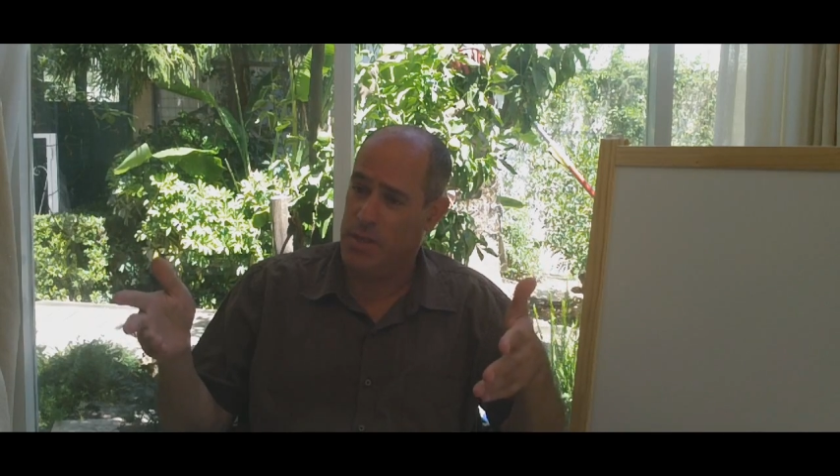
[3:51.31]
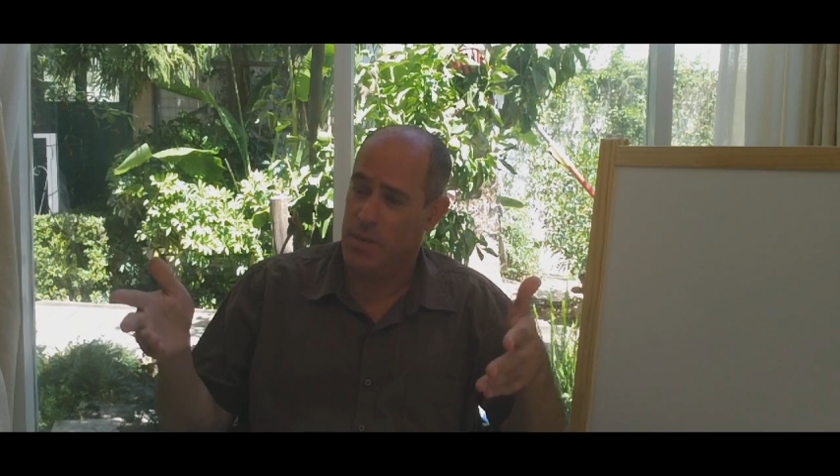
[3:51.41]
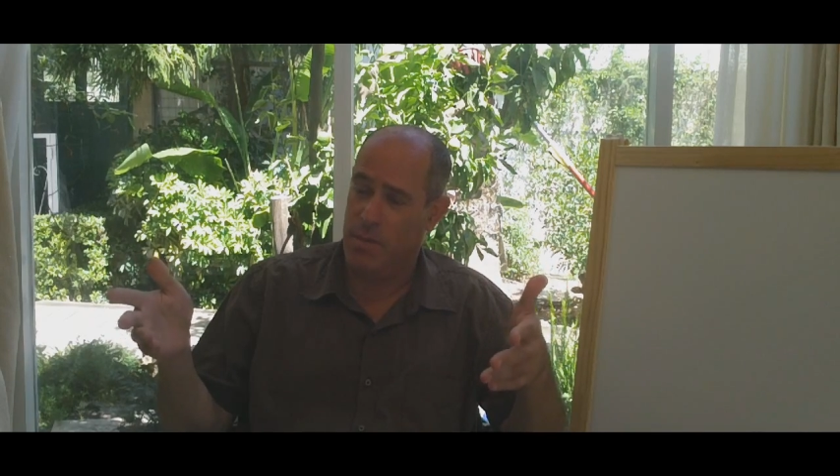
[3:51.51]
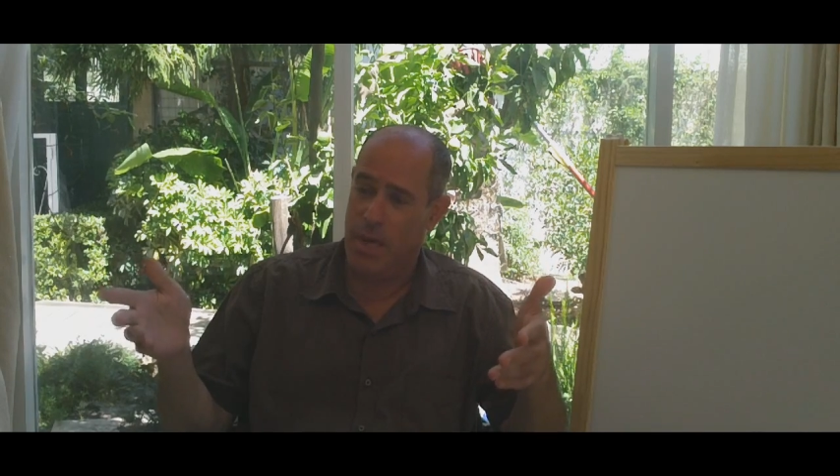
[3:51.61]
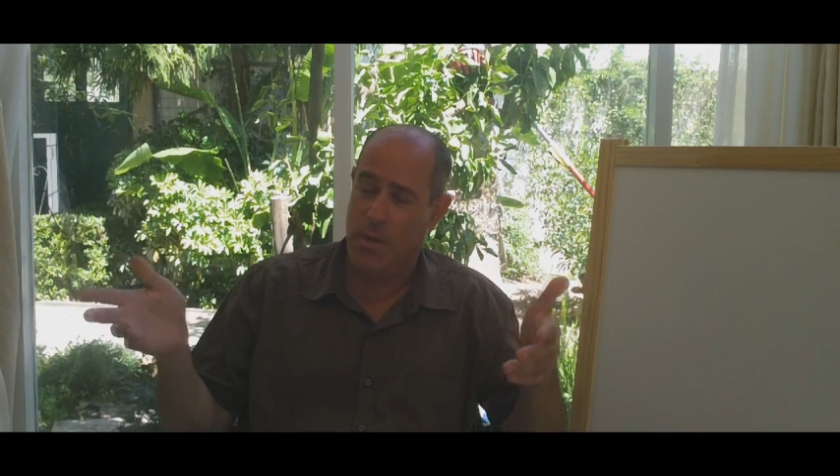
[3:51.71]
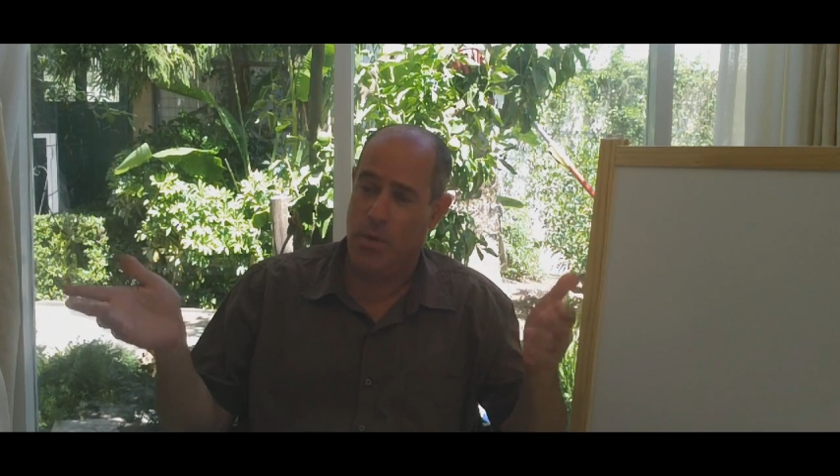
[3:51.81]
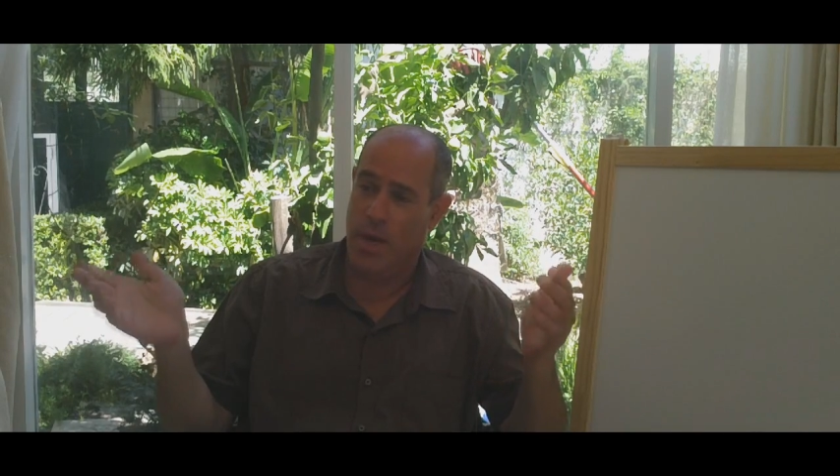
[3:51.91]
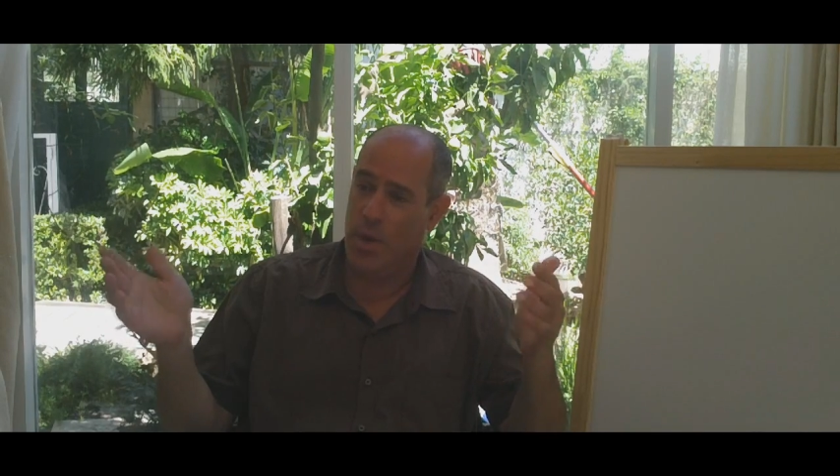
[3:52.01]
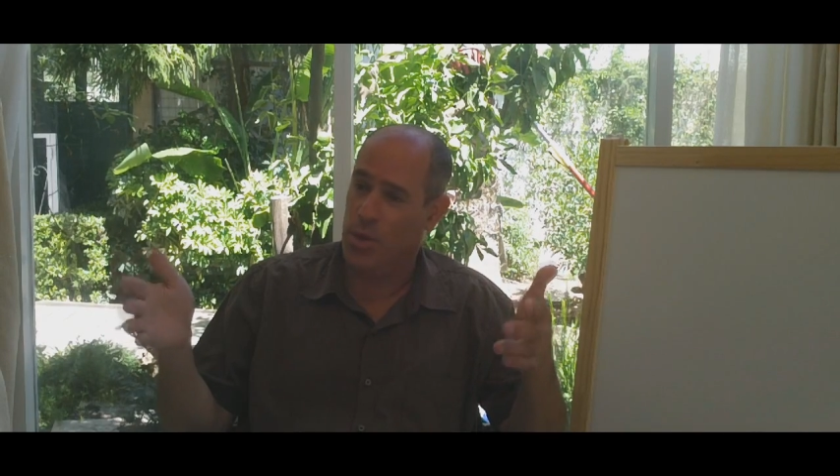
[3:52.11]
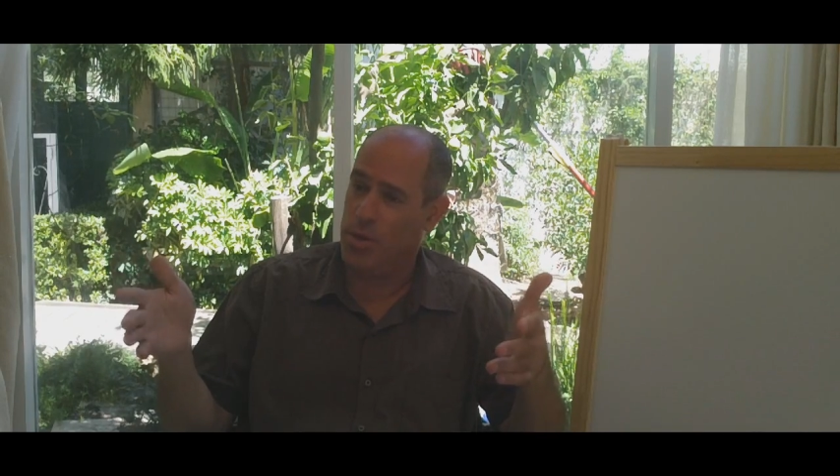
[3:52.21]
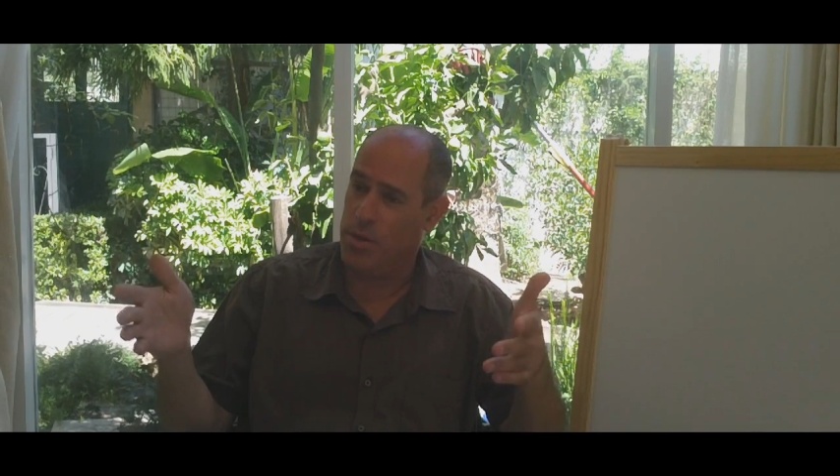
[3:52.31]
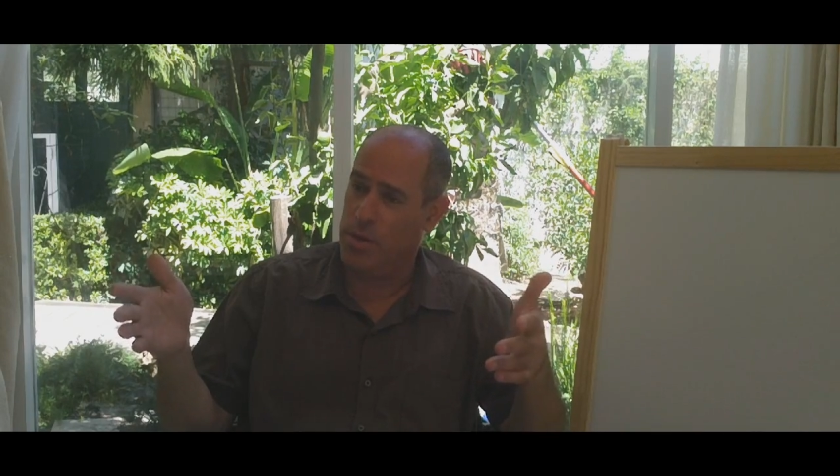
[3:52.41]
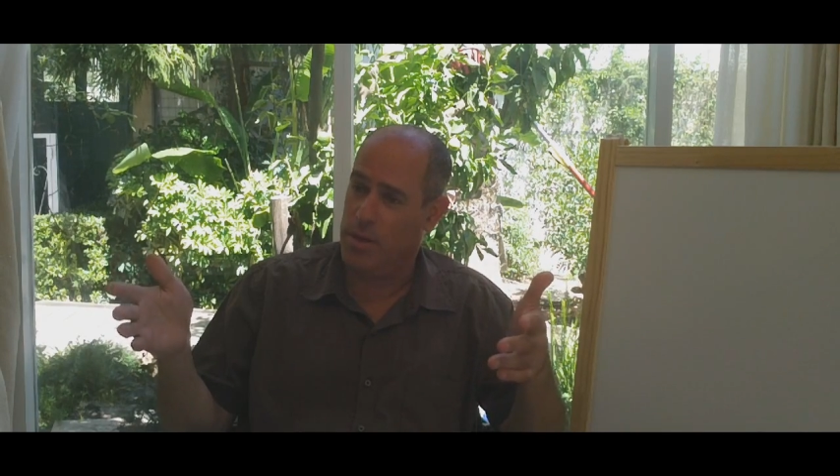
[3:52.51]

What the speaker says: can be education,